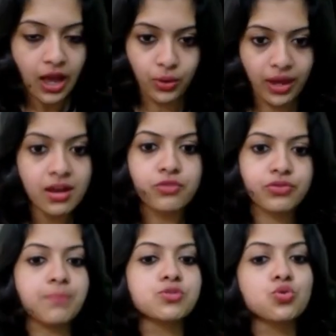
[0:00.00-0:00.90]
Okay,
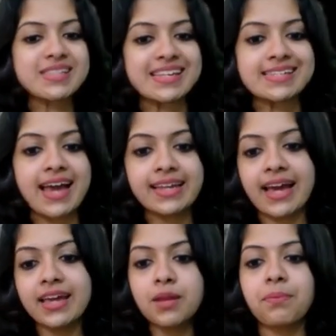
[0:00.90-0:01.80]
from
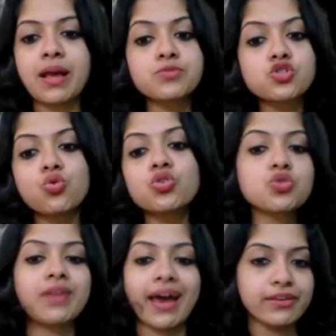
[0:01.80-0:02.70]
2699 it becomes
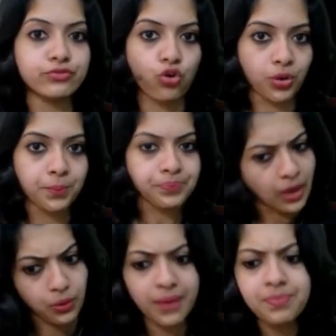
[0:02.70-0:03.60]
2294.
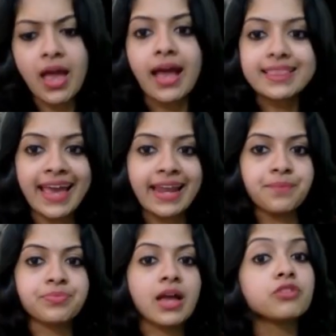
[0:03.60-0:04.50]
Okay, then
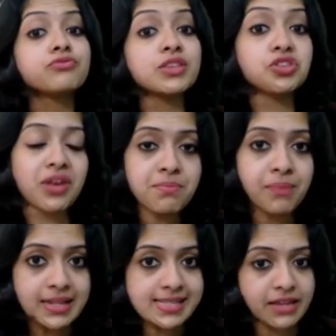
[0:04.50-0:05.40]
for 3
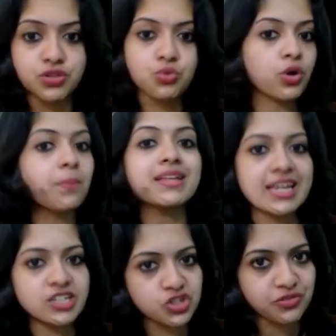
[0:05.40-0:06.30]
months, if you want to be
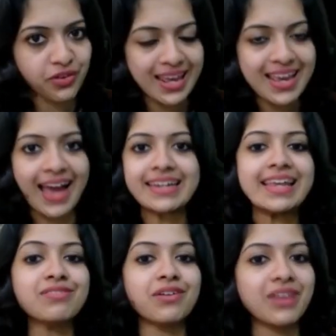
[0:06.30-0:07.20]
tension free and
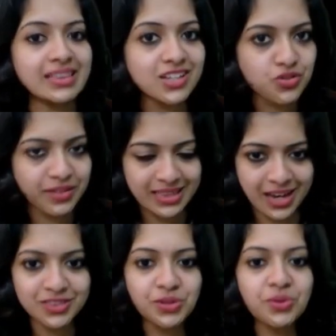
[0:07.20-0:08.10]
leave everything to
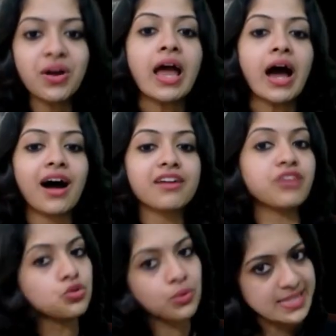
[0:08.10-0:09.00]
Vedantu,
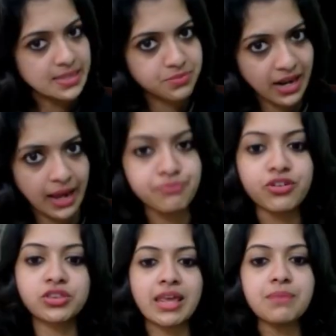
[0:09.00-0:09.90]
you can subscribe
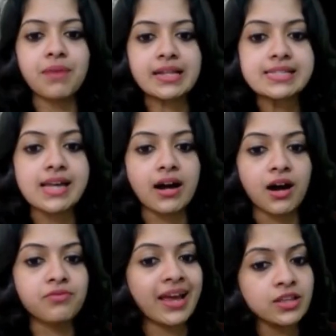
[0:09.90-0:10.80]
for 3 months,
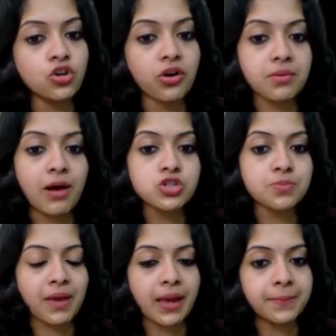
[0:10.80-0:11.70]
wherein your amount
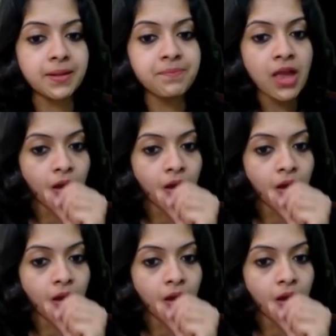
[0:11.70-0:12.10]
payable